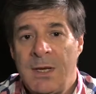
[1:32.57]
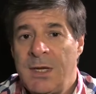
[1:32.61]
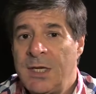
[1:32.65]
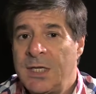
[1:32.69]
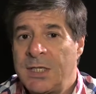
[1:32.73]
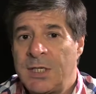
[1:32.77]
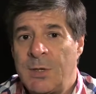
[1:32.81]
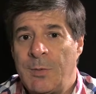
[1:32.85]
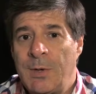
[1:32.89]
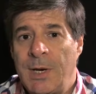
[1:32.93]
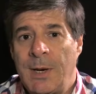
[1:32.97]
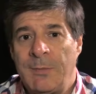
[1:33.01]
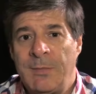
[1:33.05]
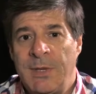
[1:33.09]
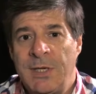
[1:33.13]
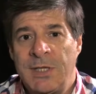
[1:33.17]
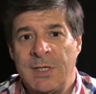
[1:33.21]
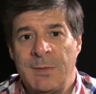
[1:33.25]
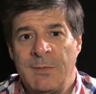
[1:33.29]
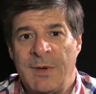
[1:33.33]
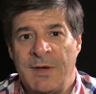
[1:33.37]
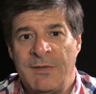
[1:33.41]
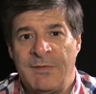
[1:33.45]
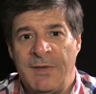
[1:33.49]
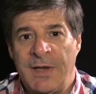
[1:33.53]
So when I'm using
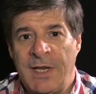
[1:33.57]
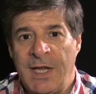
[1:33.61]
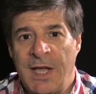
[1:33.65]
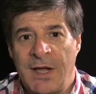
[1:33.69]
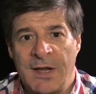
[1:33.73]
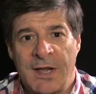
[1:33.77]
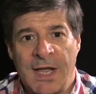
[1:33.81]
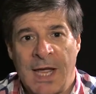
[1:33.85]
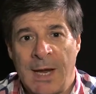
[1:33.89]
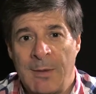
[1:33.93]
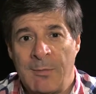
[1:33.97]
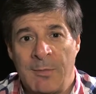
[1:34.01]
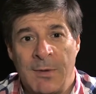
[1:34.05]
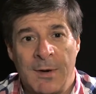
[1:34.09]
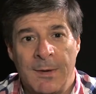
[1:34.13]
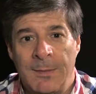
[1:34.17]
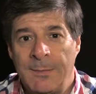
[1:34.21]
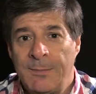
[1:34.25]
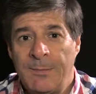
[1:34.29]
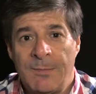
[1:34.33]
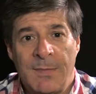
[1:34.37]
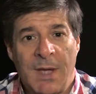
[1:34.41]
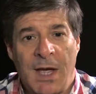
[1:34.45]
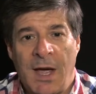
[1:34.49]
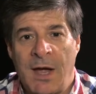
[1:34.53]
my video camera,
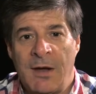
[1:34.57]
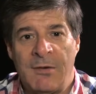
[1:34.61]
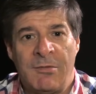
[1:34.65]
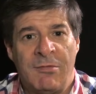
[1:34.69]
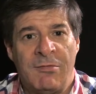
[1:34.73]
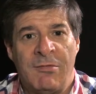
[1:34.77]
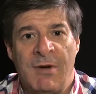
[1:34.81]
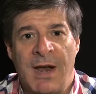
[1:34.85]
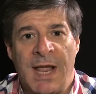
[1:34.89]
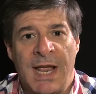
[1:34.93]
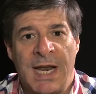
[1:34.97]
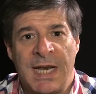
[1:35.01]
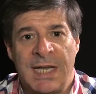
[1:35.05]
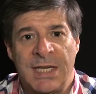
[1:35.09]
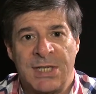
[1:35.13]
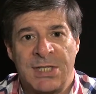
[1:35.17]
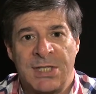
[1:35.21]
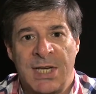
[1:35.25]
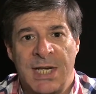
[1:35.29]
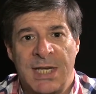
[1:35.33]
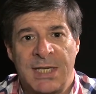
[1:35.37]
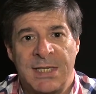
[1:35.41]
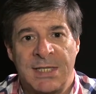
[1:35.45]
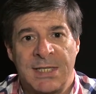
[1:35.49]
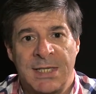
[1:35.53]
I rarely
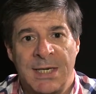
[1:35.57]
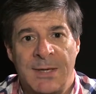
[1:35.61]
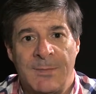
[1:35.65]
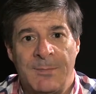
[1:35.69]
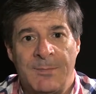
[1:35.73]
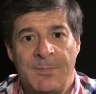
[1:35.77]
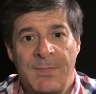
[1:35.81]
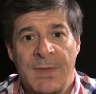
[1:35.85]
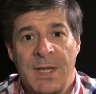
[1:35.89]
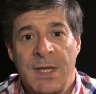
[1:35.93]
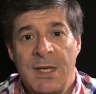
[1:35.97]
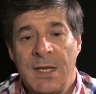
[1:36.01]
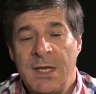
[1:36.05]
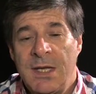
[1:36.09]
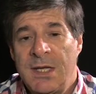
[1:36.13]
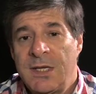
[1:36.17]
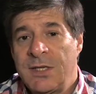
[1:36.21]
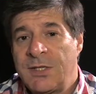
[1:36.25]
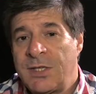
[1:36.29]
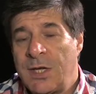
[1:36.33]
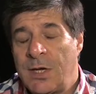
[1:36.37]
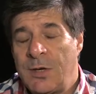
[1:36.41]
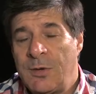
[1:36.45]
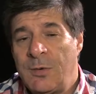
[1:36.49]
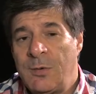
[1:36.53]
change it.
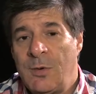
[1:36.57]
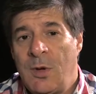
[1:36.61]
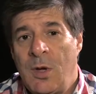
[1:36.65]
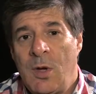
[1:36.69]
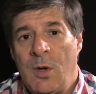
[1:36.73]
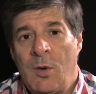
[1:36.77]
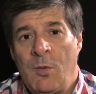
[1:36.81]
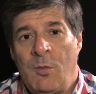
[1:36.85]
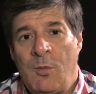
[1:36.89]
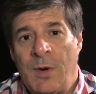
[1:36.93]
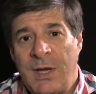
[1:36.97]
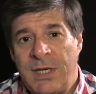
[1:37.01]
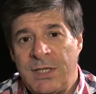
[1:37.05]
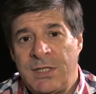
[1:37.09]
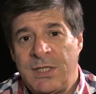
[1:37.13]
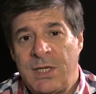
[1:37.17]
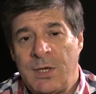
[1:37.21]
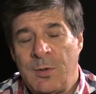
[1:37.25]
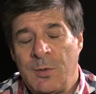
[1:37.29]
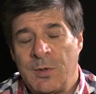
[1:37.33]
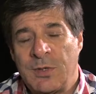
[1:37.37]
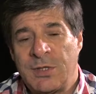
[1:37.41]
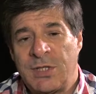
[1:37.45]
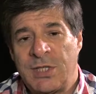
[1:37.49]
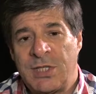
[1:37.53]
So when do you
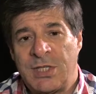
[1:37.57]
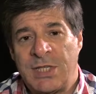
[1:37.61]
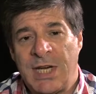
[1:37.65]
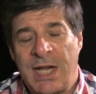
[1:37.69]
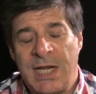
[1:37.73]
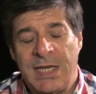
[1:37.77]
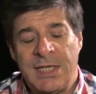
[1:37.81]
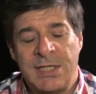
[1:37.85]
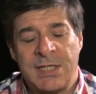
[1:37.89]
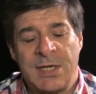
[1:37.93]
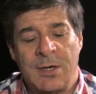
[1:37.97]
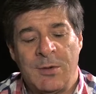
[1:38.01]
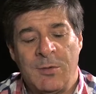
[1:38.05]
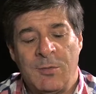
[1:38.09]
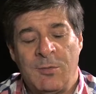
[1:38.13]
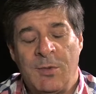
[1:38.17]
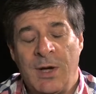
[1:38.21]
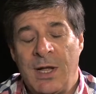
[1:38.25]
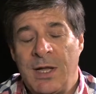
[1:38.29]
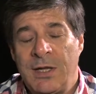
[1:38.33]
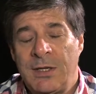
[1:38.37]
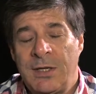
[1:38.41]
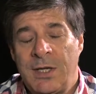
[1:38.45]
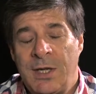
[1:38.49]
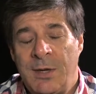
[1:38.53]
want to change it?
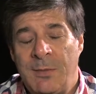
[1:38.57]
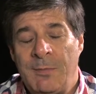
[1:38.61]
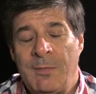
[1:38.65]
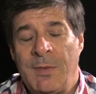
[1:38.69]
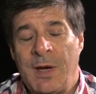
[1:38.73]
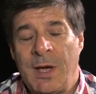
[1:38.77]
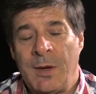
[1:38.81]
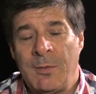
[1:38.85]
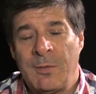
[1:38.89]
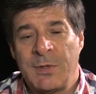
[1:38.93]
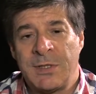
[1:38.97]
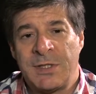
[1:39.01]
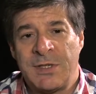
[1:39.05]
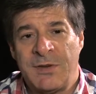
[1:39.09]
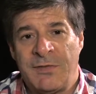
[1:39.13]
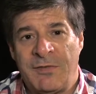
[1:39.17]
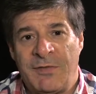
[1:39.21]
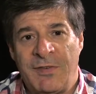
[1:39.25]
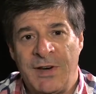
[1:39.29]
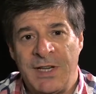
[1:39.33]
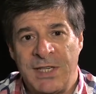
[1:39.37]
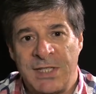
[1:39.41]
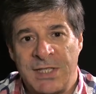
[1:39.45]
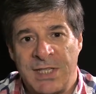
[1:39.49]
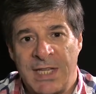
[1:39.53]
Well, you might want to
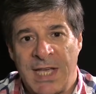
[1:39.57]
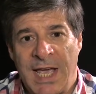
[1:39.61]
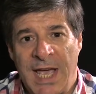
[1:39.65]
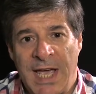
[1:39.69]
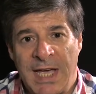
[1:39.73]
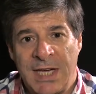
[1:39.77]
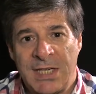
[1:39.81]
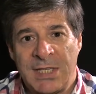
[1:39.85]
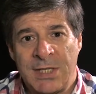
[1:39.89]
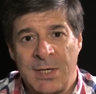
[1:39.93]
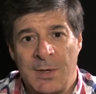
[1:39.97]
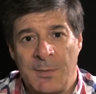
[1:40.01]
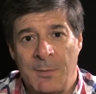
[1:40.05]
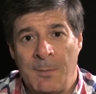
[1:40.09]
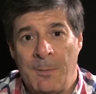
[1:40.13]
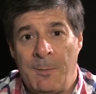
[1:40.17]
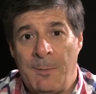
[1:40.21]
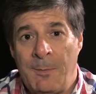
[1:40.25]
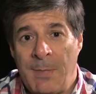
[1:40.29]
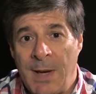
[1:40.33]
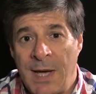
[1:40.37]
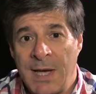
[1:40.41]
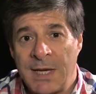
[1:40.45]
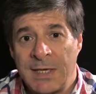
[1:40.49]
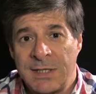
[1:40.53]
freeze the action,
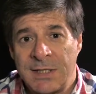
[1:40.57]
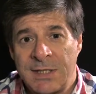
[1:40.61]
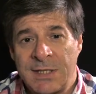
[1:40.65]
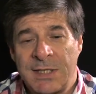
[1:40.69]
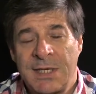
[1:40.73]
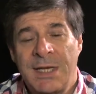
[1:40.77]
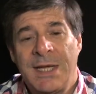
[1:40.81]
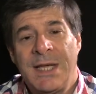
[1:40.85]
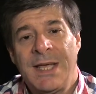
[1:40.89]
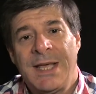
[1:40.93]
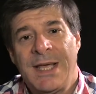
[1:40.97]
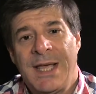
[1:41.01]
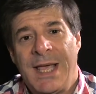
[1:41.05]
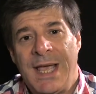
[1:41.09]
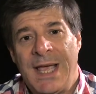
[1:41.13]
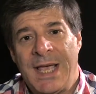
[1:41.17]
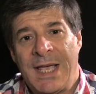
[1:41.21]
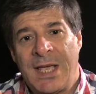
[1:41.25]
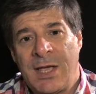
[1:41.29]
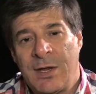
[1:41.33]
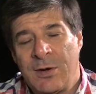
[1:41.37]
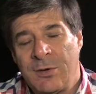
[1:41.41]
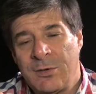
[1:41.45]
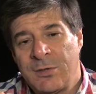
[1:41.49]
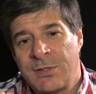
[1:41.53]
but it
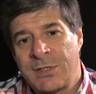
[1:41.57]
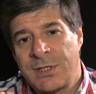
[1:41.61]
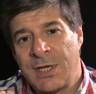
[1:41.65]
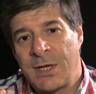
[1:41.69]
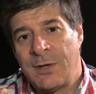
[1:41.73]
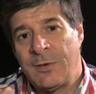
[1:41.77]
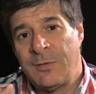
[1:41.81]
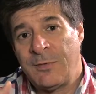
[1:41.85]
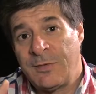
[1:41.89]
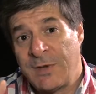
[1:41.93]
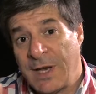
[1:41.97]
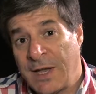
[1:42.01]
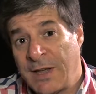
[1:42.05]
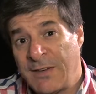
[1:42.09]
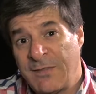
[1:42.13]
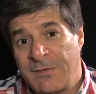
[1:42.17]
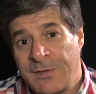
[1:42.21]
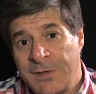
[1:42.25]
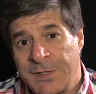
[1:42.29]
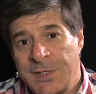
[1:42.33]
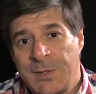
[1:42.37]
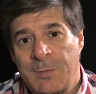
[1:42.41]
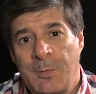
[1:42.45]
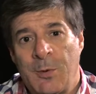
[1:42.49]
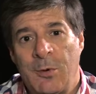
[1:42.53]
can also, like for
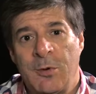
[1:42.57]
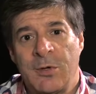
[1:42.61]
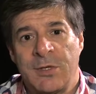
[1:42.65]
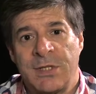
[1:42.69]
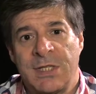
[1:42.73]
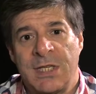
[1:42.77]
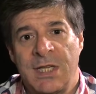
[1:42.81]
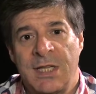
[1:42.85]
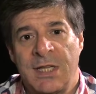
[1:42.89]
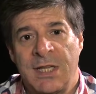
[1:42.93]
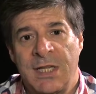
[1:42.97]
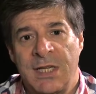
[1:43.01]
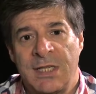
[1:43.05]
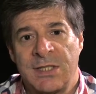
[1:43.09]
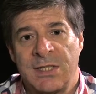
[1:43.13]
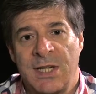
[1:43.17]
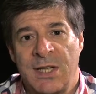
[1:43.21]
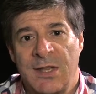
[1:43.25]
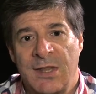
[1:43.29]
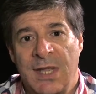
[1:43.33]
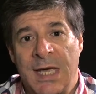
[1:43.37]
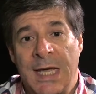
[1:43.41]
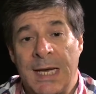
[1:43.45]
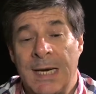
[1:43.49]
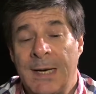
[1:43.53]
sports and things like
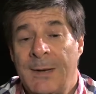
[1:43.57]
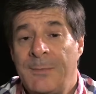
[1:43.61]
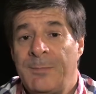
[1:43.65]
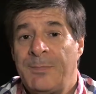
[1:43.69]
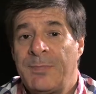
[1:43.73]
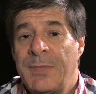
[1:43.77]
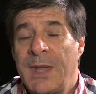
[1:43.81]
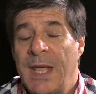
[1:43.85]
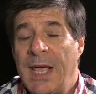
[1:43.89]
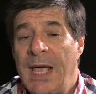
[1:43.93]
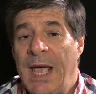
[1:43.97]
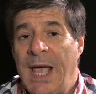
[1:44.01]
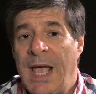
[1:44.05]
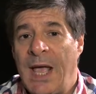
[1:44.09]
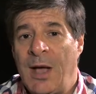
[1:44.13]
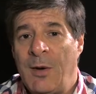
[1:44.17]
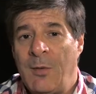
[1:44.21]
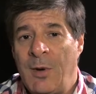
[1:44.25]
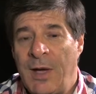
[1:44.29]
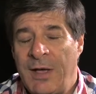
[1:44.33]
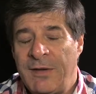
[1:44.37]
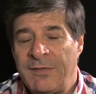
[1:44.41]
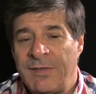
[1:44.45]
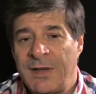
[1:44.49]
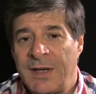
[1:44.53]
that,
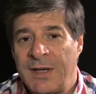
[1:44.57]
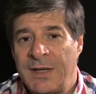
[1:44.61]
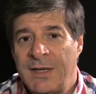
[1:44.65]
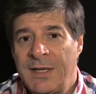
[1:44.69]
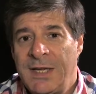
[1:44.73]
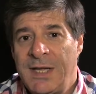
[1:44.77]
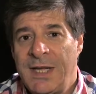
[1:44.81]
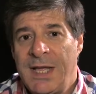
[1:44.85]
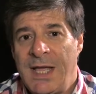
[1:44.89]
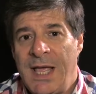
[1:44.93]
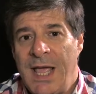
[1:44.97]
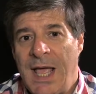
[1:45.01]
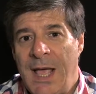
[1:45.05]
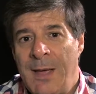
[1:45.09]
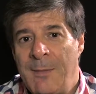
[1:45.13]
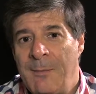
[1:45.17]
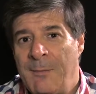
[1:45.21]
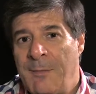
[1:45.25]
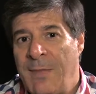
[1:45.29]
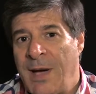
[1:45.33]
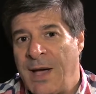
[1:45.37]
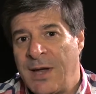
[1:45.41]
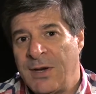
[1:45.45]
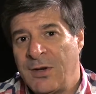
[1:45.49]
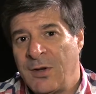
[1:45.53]
however, it
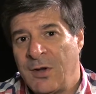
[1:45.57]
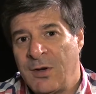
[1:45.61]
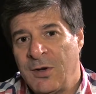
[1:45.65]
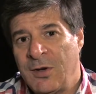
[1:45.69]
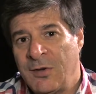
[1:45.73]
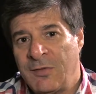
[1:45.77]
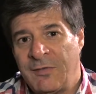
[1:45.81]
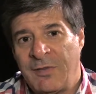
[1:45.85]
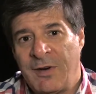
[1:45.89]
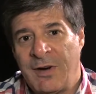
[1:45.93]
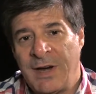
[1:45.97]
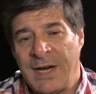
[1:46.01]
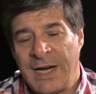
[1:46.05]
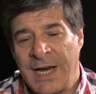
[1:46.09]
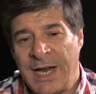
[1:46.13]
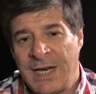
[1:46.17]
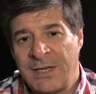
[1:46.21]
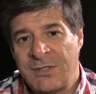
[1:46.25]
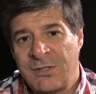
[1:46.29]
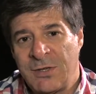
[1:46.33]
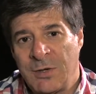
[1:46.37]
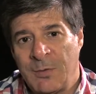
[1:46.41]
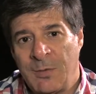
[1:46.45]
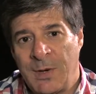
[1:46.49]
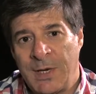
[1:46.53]
might not look very
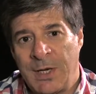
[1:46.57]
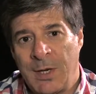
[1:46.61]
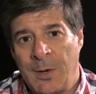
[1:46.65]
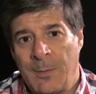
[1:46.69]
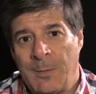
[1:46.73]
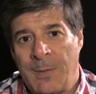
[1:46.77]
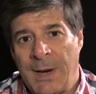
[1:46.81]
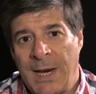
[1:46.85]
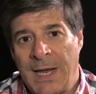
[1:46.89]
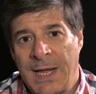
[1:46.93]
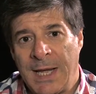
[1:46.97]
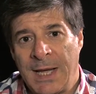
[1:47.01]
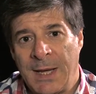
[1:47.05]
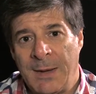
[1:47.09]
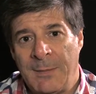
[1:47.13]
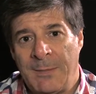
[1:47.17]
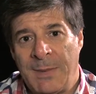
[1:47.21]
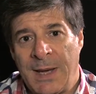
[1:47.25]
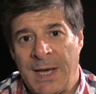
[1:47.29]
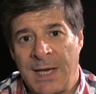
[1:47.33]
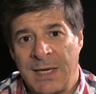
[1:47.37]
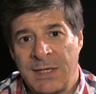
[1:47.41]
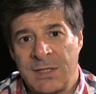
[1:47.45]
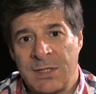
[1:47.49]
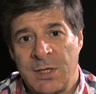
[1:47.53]
natural when you're playing it
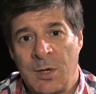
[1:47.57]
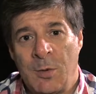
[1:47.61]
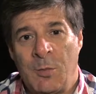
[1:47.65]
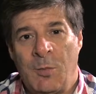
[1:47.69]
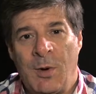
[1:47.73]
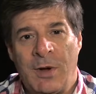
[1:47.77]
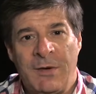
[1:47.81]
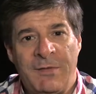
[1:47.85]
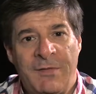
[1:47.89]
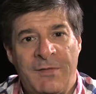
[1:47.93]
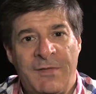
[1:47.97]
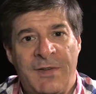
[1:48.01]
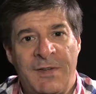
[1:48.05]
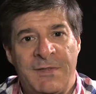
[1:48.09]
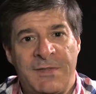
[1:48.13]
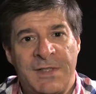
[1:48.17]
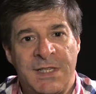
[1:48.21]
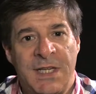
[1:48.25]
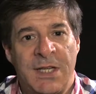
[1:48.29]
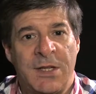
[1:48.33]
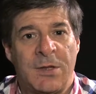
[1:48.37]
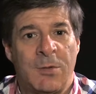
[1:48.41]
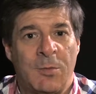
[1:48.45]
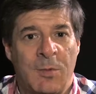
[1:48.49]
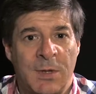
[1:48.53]
back. So
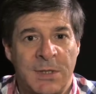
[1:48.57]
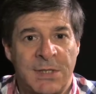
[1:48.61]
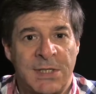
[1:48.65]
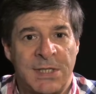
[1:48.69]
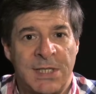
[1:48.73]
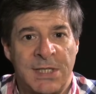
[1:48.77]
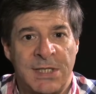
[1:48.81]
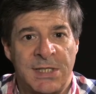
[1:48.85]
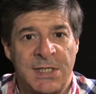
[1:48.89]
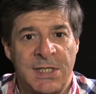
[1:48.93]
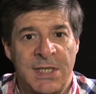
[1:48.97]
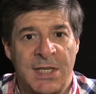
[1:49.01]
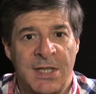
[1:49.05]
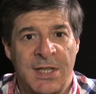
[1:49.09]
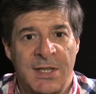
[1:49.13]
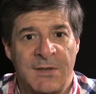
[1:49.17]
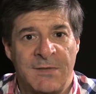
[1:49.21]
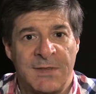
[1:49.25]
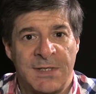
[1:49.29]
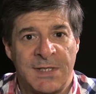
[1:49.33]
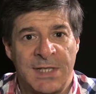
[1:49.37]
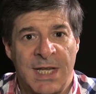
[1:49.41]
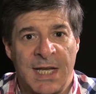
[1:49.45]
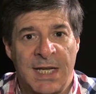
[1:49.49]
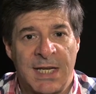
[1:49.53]
150th, 160th of a
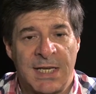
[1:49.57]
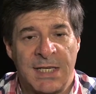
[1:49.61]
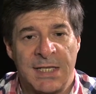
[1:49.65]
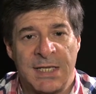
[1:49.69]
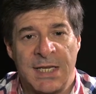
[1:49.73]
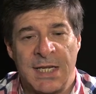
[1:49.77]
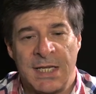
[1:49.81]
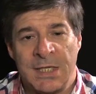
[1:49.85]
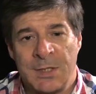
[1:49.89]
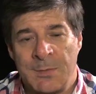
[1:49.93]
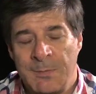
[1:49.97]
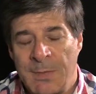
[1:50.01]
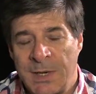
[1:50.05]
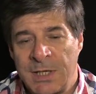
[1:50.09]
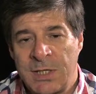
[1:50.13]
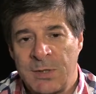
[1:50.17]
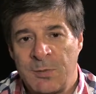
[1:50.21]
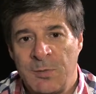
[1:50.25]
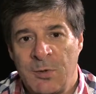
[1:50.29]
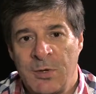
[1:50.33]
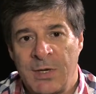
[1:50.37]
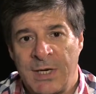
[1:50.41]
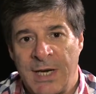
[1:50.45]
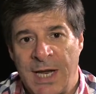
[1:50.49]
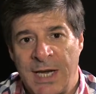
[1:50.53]
second is much
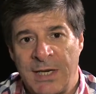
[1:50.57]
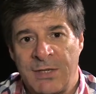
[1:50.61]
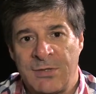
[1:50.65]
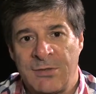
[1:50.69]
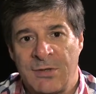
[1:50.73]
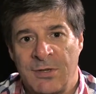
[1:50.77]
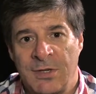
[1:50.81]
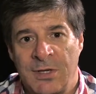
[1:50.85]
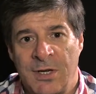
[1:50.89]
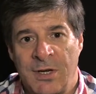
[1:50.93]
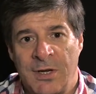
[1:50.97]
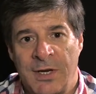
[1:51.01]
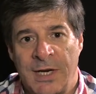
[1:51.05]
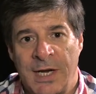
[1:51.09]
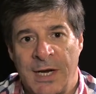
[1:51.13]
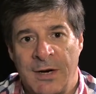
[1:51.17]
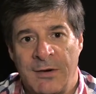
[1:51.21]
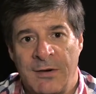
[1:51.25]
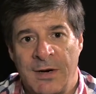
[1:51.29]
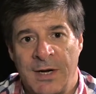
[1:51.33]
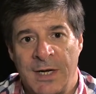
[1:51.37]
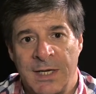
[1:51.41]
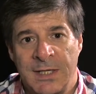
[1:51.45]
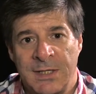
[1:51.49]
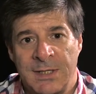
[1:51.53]
more natural on our
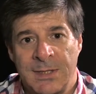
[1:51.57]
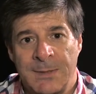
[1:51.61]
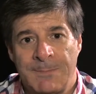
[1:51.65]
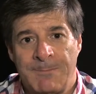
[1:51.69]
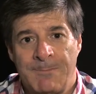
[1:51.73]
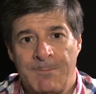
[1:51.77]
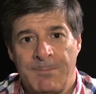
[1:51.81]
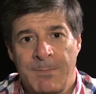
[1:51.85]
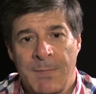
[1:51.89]
eyes.